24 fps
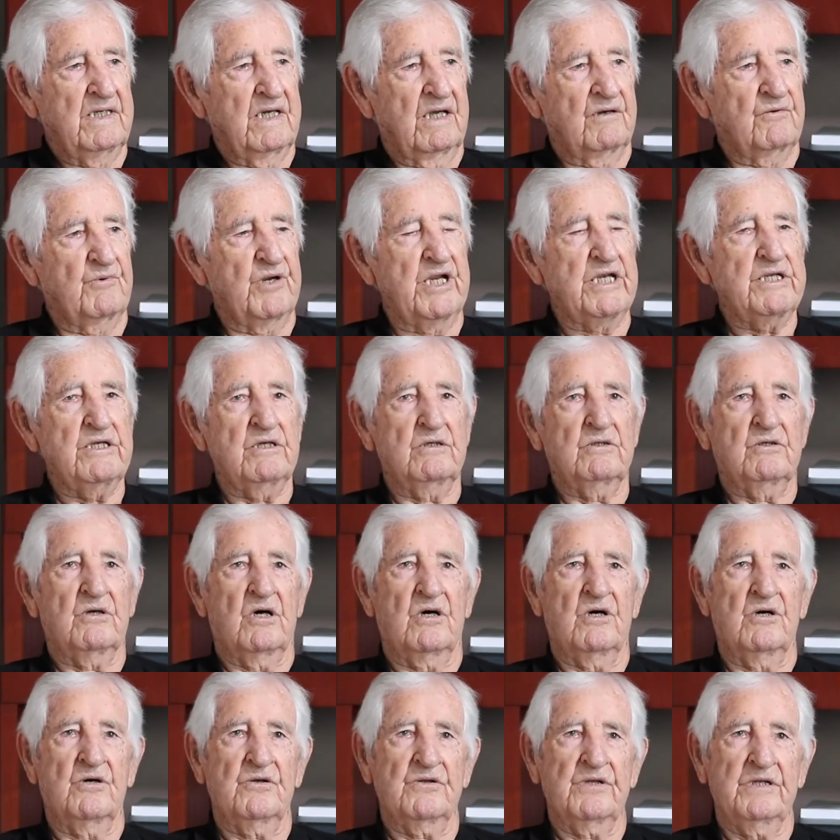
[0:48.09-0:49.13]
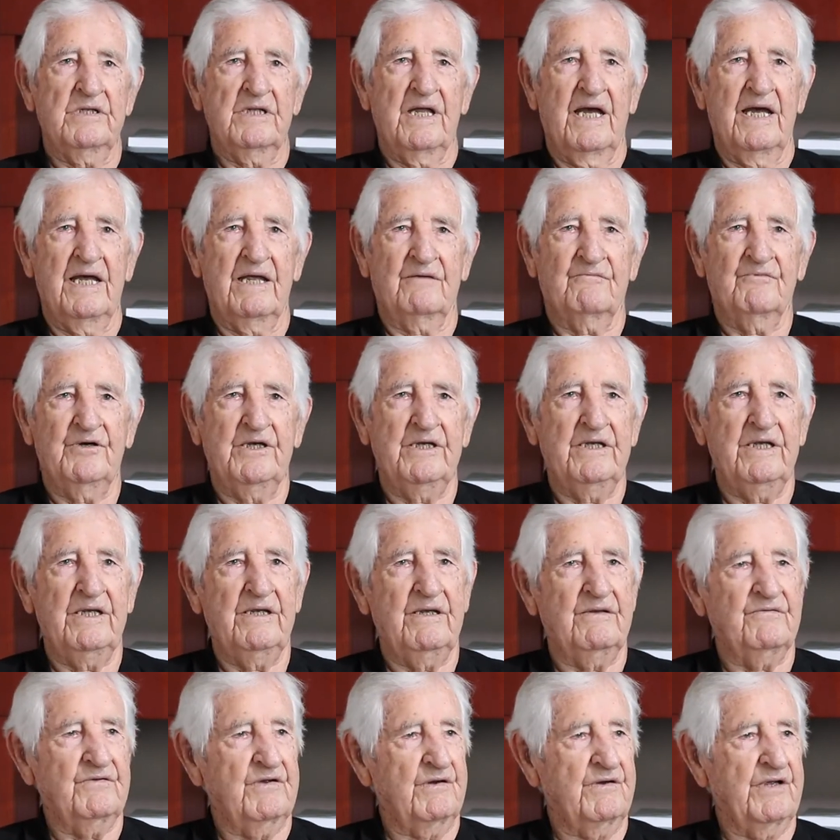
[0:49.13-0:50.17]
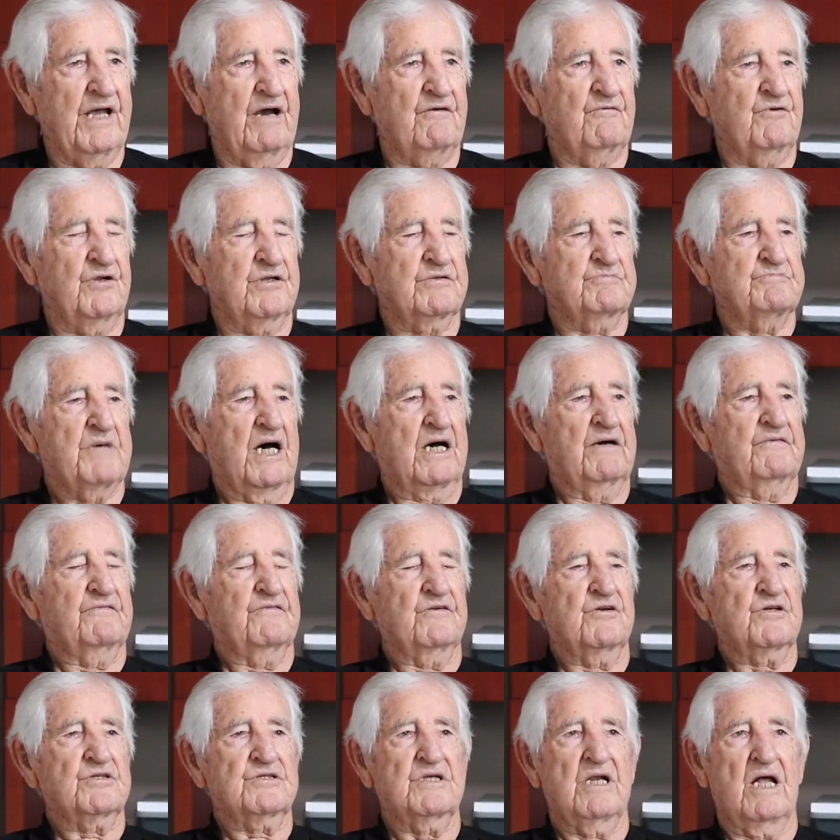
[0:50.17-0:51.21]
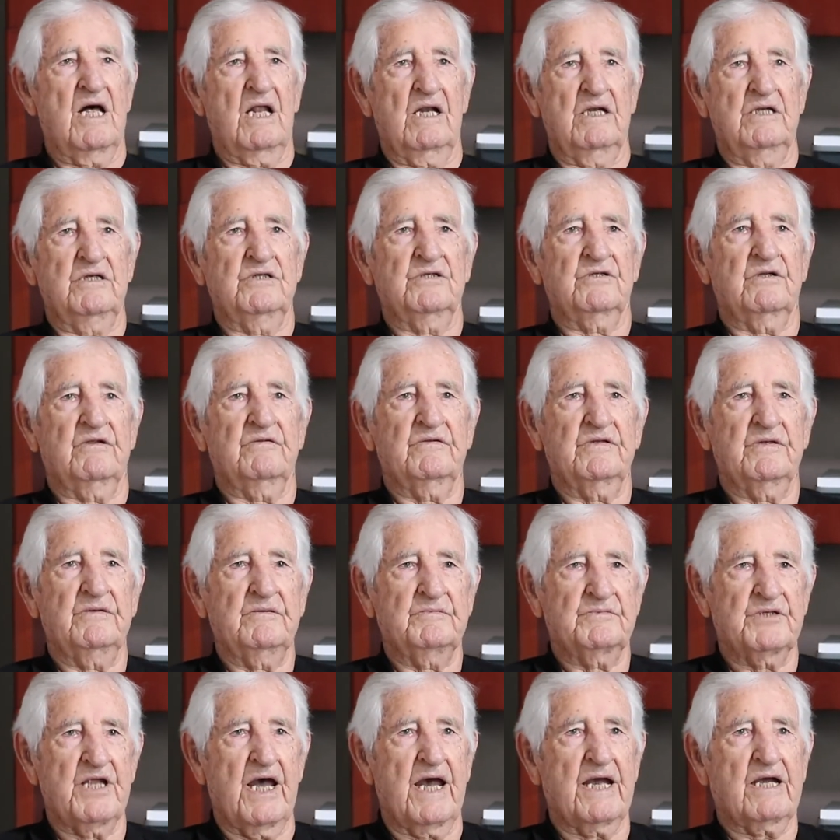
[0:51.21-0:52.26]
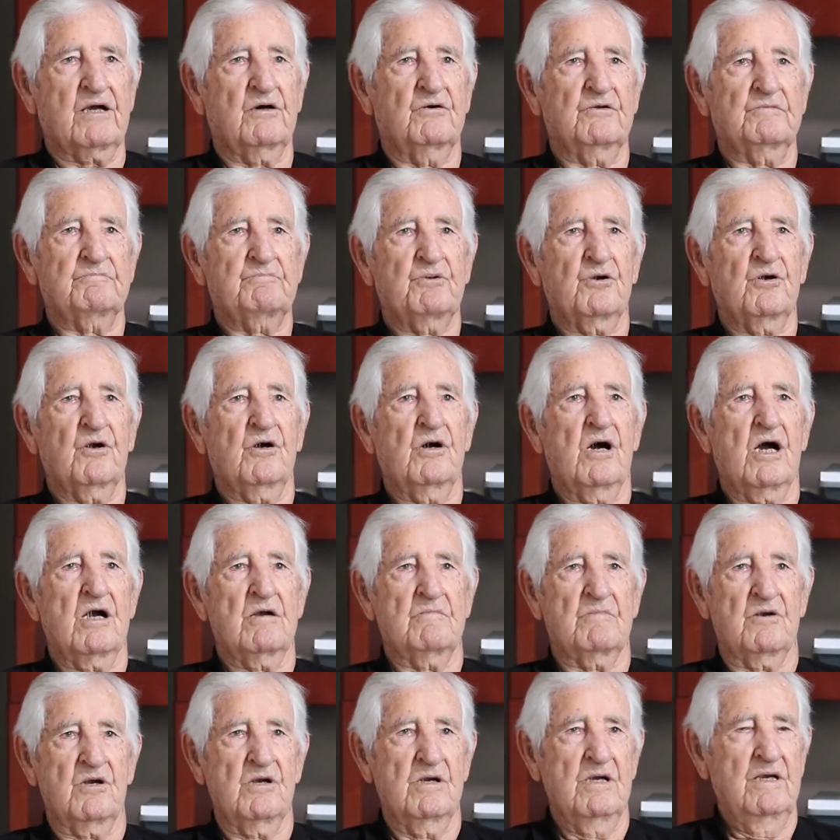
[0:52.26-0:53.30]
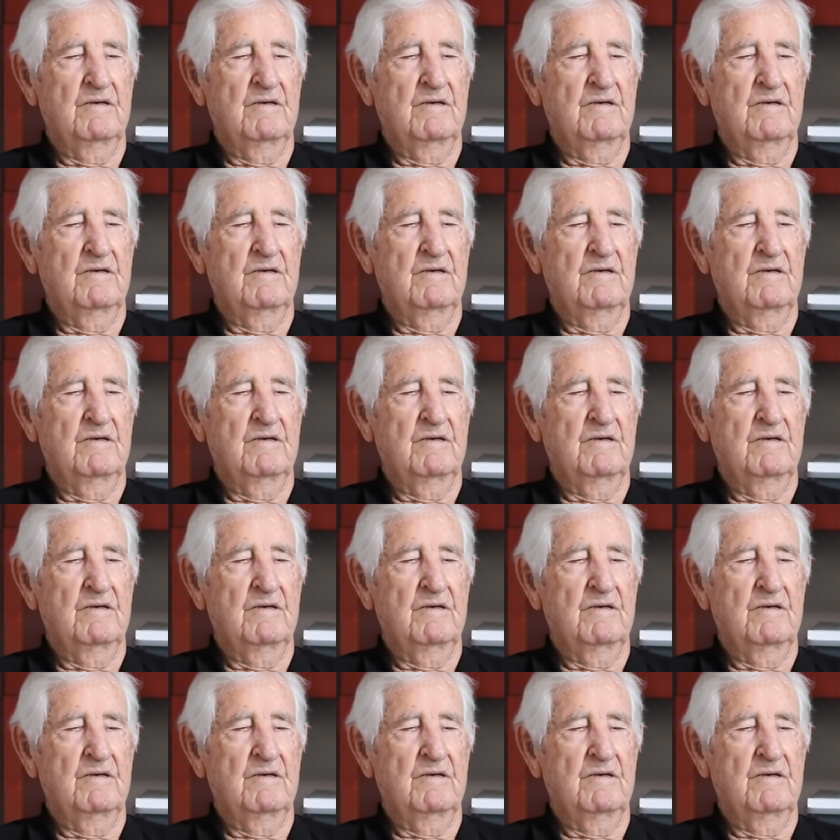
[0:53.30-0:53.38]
radio on, and that was my first knowledge of the attack on Pearl Harbor.